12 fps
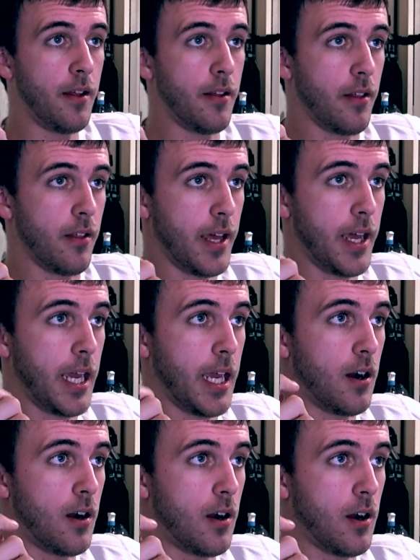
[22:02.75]
They
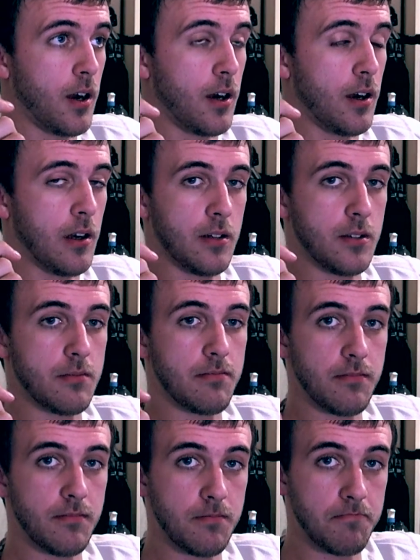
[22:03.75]
are
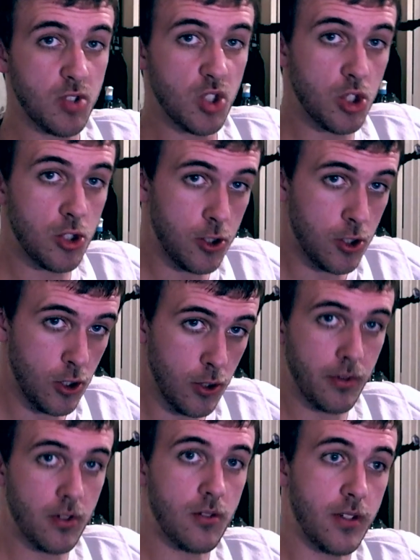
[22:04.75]

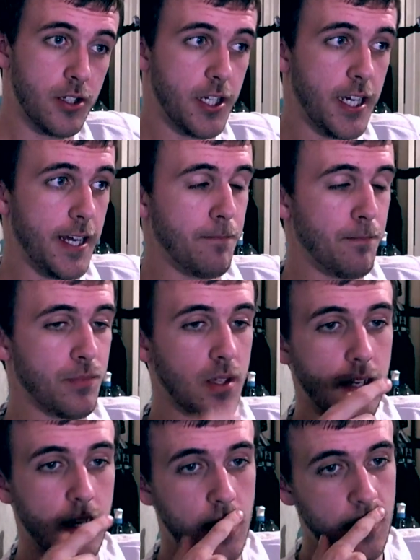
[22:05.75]
super legit.
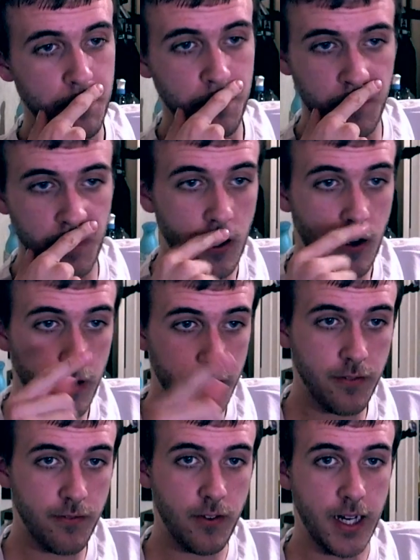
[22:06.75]
All Your
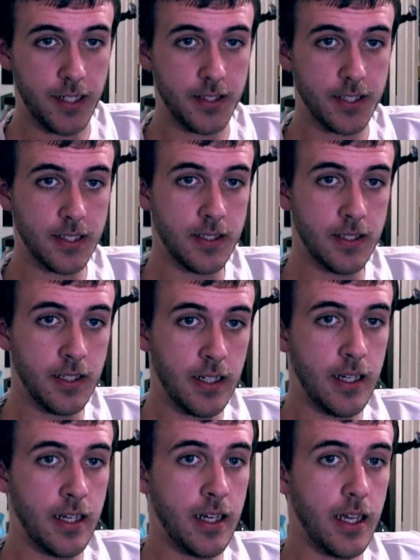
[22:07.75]
Friends
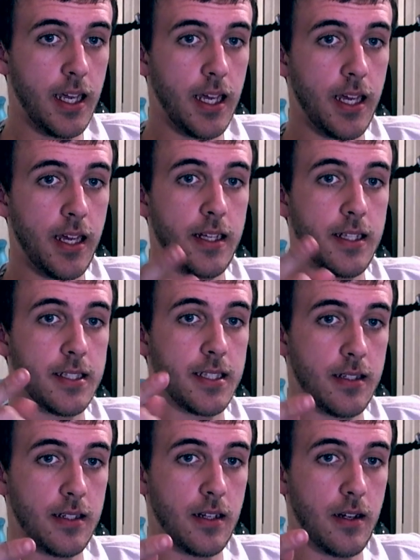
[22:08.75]
is
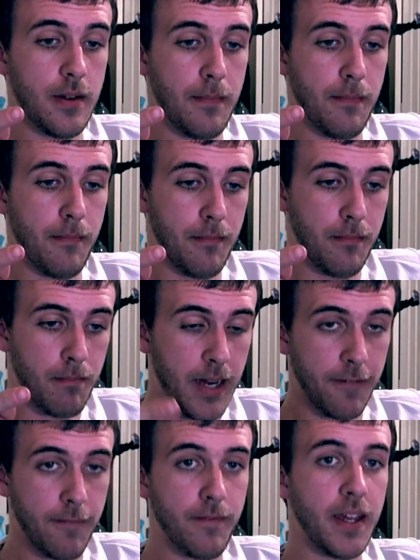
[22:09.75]
my
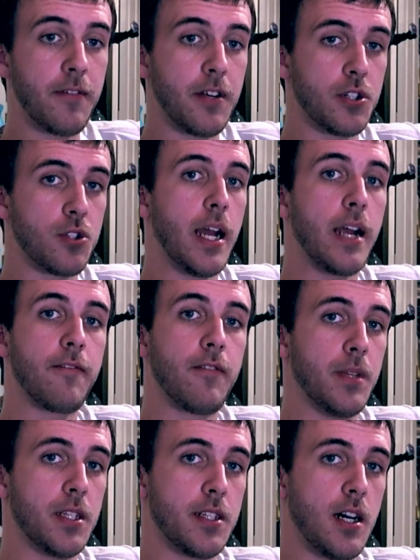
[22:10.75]
favorite track from
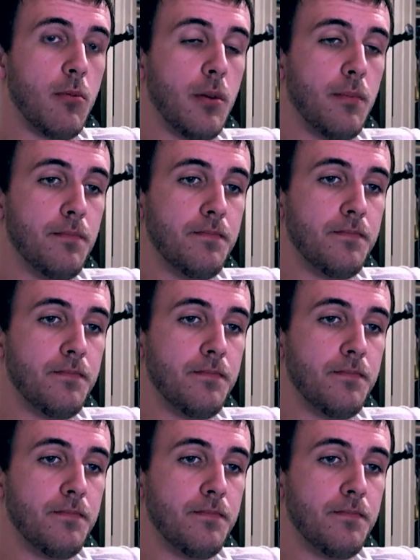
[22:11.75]
this album.